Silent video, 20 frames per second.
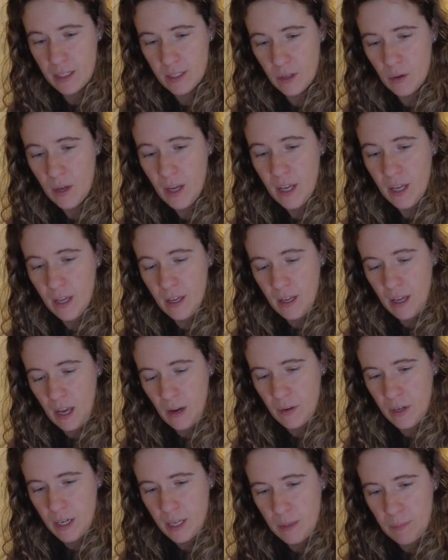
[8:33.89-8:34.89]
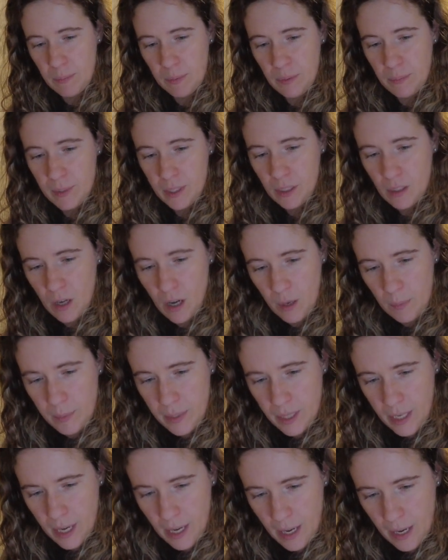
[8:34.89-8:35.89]
So I would implement
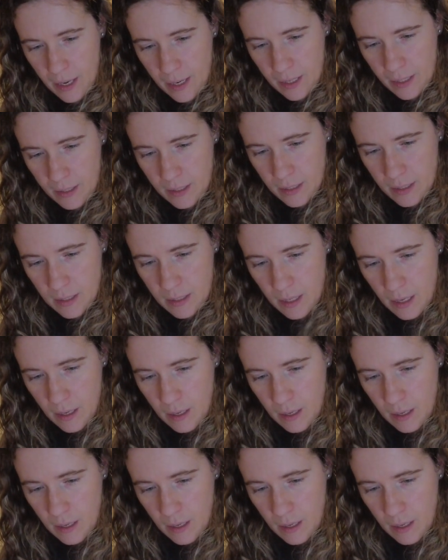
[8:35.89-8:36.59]
copy edits.